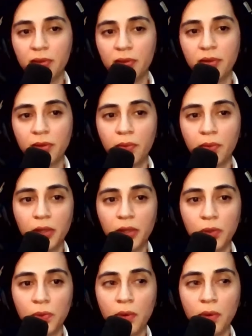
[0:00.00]
you know, when
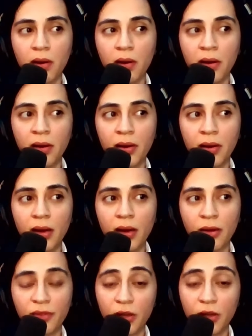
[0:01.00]
you are
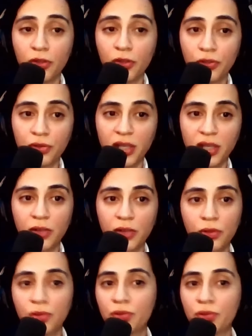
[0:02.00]
out of the country and
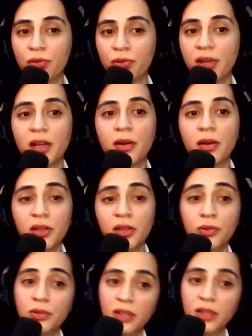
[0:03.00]
you use your credit card and
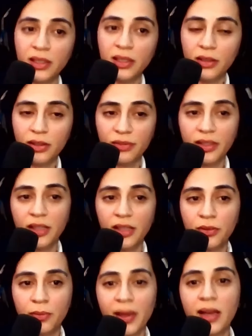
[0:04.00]
you didn't notify
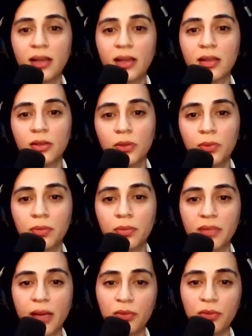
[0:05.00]
your bank,
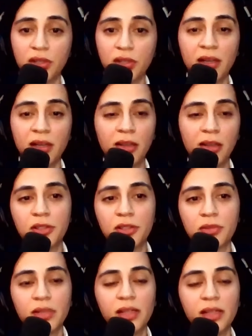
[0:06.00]
that would trigger an alert,
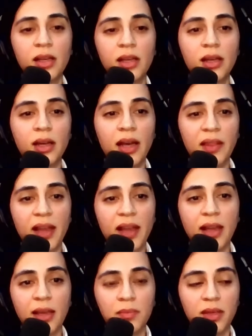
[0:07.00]
right? And that
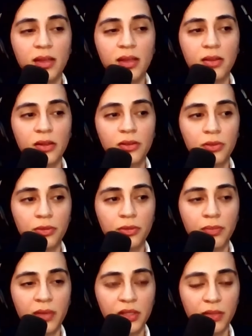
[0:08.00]
can be done through
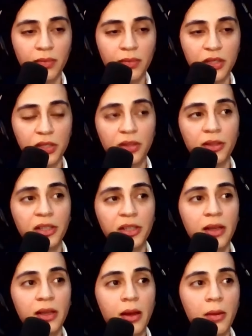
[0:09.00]
machine
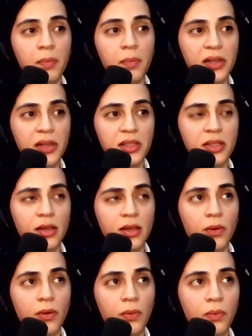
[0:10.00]
learning. But
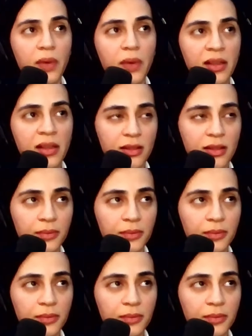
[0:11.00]
with